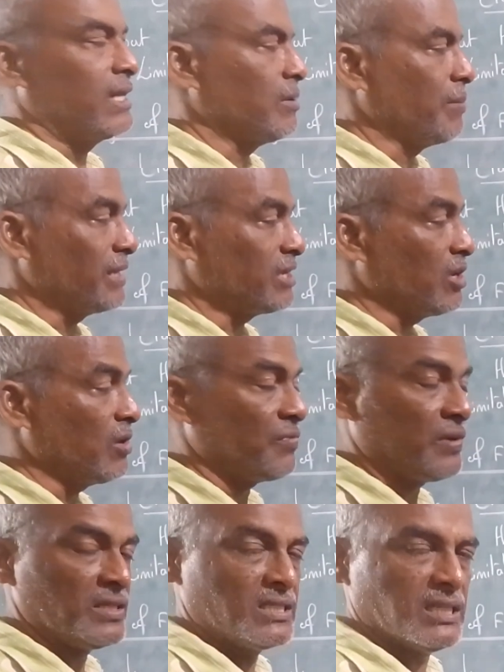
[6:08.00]
and the method
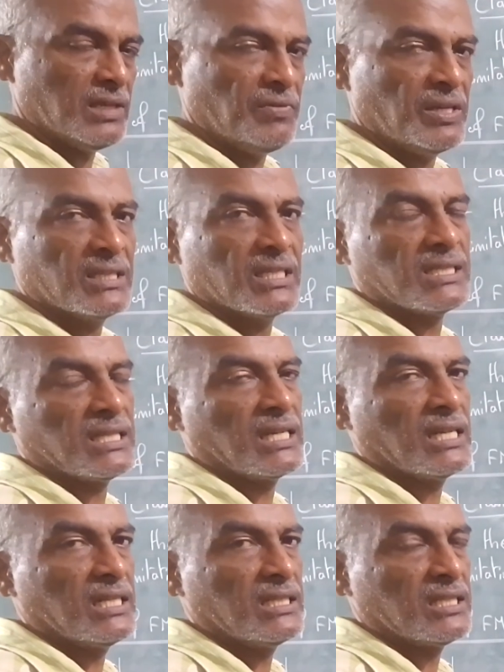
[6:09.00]
of receiving the
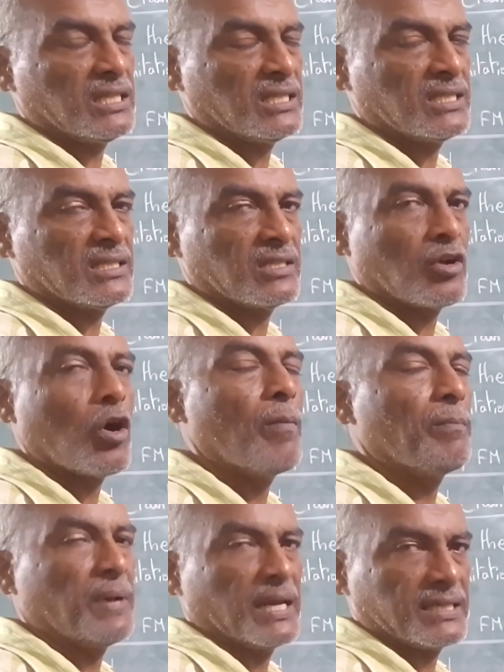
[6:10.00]
signals is
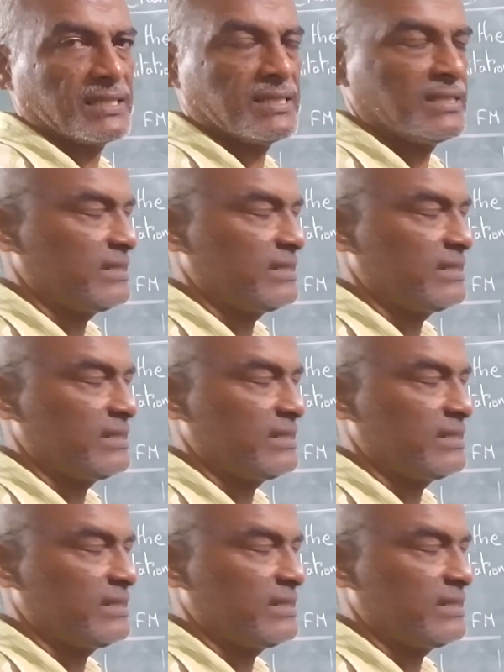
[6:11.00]
complex.